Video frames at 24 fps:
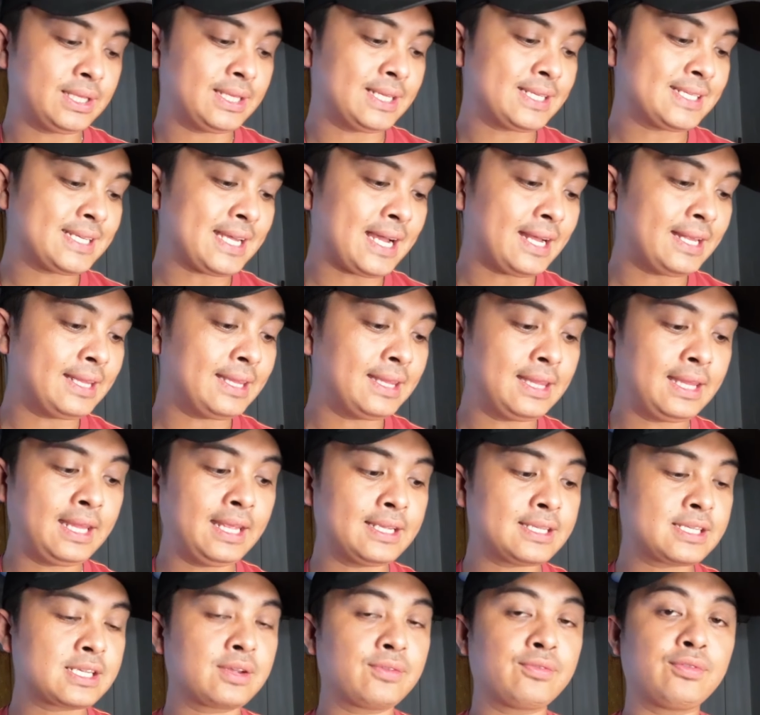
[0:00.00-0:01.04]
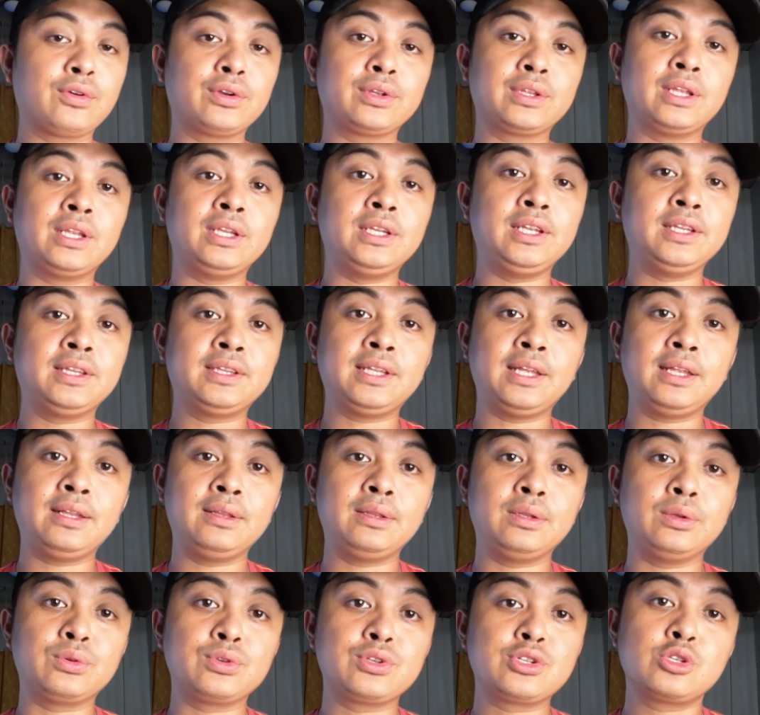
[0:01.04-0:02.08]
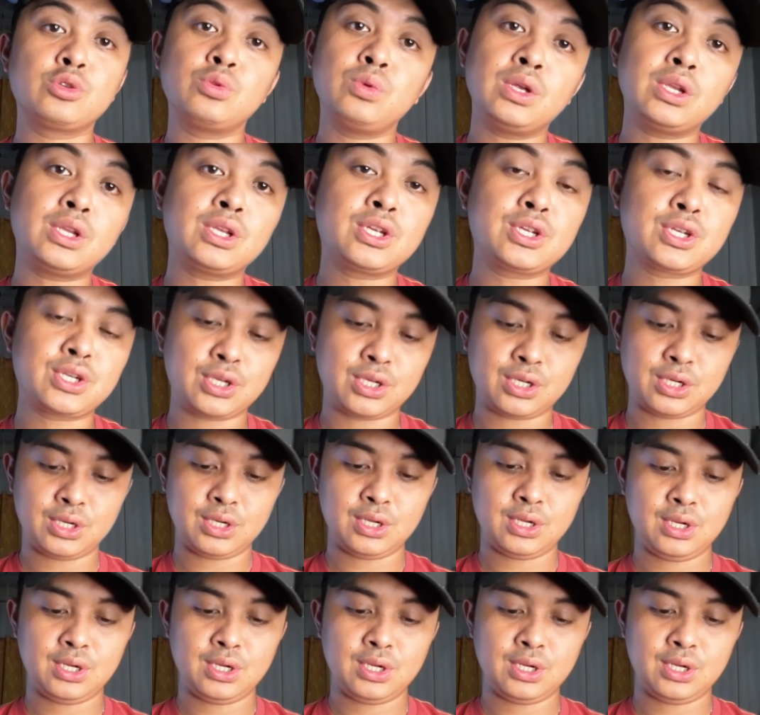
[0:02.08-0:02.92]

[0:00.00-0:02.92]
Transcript: the Sandisk for the Nintendo Switch